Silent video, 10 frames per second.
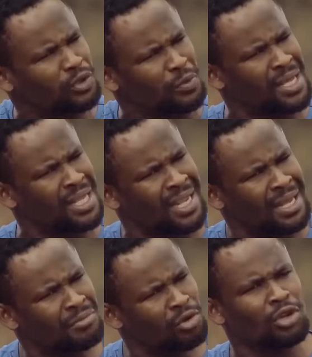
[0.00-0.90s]
supposed to mean?
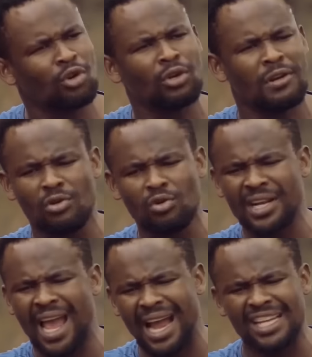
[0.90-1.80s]
Who the
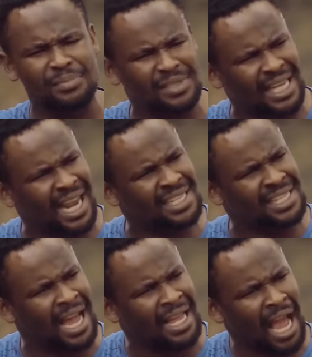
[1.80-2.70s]
hell is Mr.
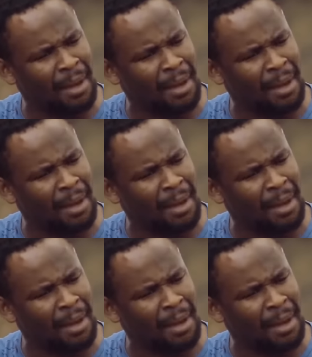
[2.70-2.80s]
Nice Guy?